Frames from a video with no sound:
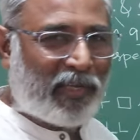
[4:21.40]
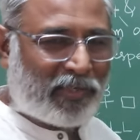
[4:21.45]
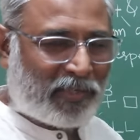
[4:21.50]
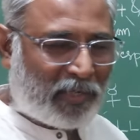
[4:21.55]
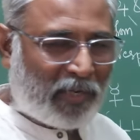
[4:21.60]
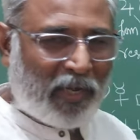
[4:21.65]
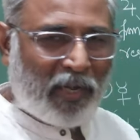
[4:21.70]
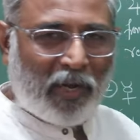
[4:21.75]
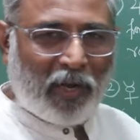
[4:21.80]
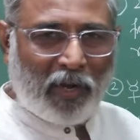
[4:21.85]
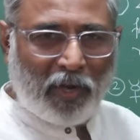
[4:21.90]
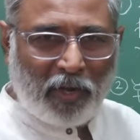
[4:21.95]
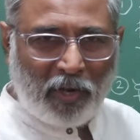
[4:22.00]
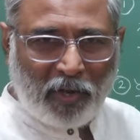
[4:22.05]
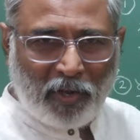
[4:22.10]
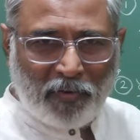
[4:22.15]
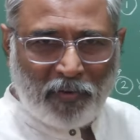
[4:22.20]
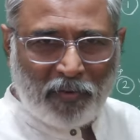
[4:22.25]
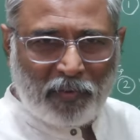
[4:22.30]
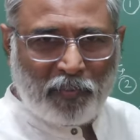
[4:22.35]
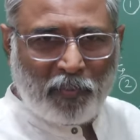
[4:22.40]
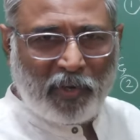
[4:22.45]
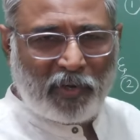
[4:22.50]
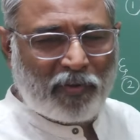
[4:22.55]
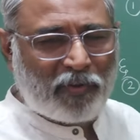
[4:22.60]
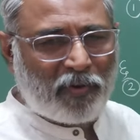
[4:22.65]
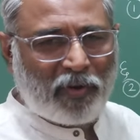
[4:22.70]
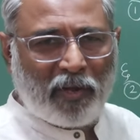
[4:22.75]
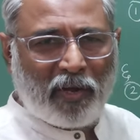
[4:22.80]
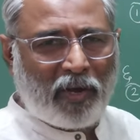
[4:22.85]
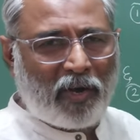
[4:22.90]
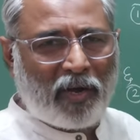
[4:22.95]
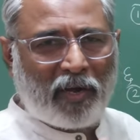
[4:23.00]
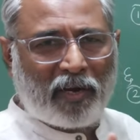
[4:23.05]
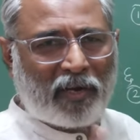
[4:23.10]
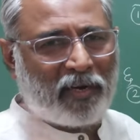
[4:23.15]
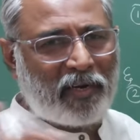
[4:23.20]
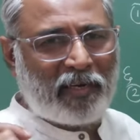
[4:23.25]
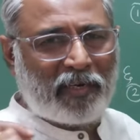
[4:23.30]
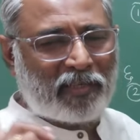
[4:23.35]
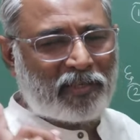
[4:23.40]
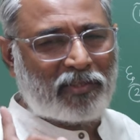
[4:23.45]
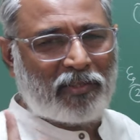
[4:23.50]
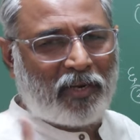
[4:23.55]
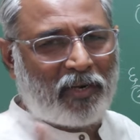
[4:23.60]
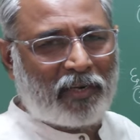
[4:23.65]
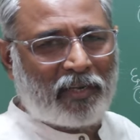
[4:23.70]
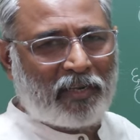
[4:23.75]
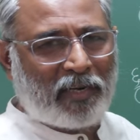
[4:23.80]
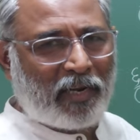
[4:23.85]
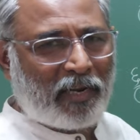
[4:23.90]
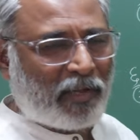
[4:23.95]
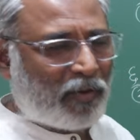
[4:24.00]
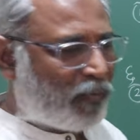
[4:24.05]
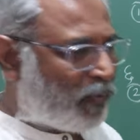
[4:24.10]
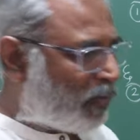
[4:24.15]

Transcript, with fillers: placed along with Mercury or it is not in any